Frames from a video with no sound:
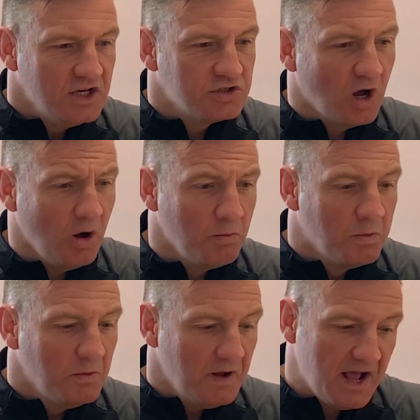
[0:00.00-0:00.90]

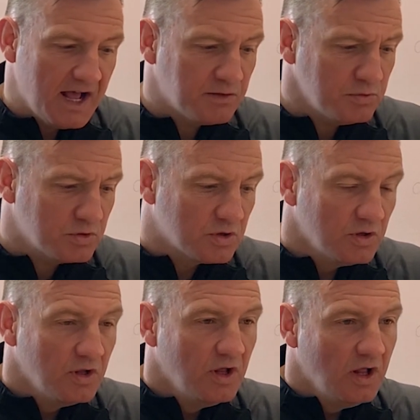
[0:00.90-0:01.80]
So, Edward,
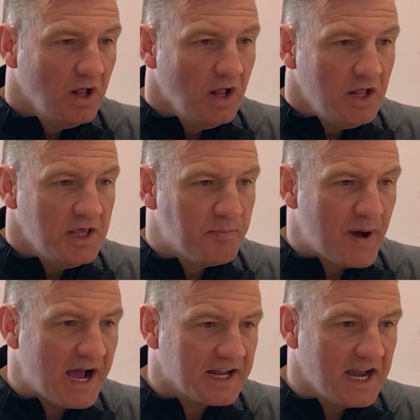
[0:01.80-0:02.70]
you're
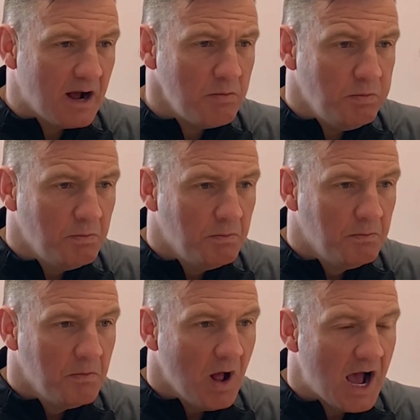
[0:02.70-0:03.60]
back now.
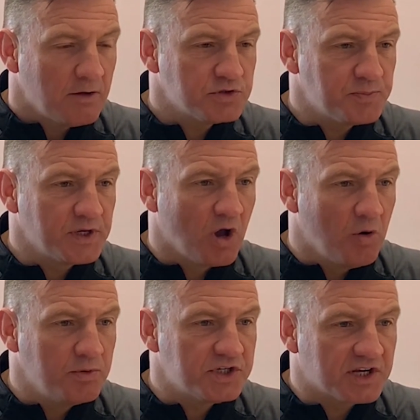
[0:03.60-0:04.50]
How's it been
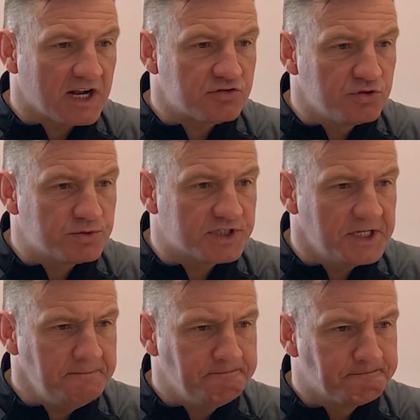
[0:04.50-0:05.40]
going with your grassroots
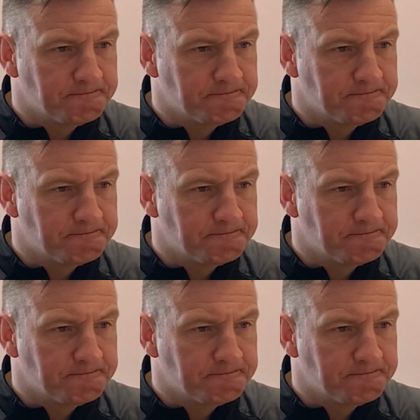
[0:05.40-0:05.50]
team?